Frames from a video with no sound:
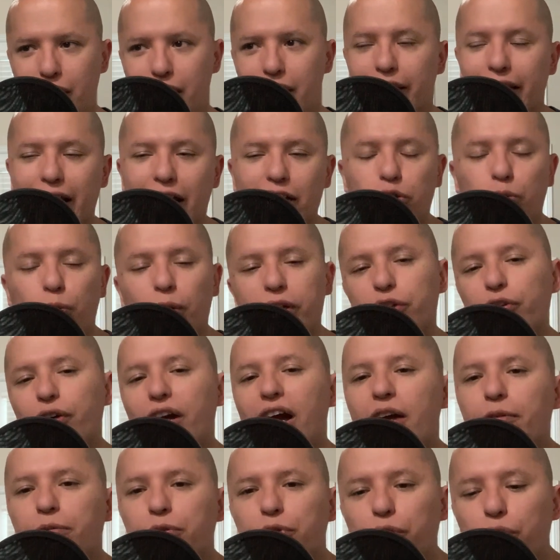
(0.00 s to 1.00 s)
That's what you
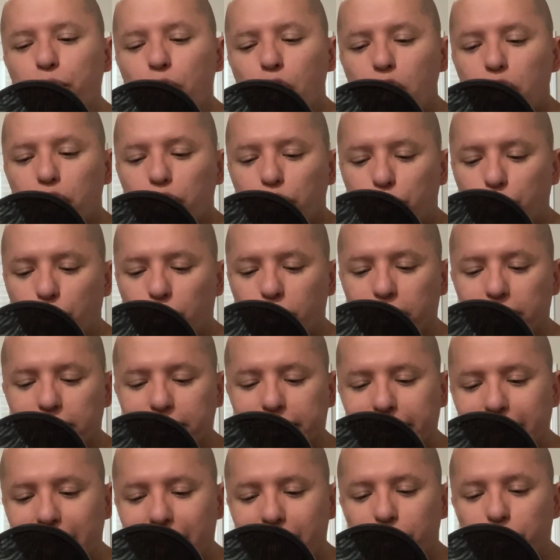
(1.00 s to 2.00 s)
had to to
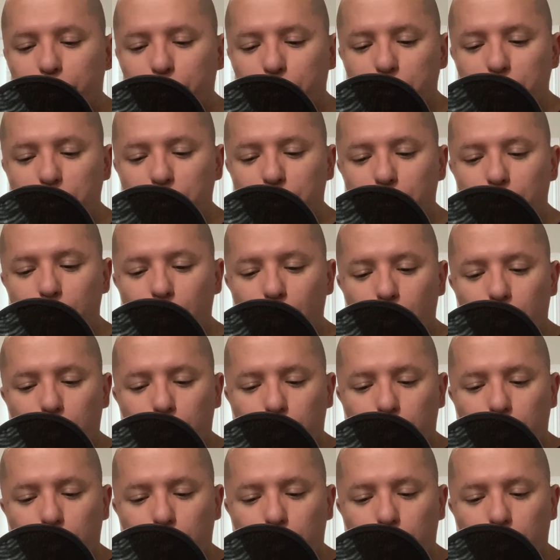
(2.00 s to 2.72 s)
understand to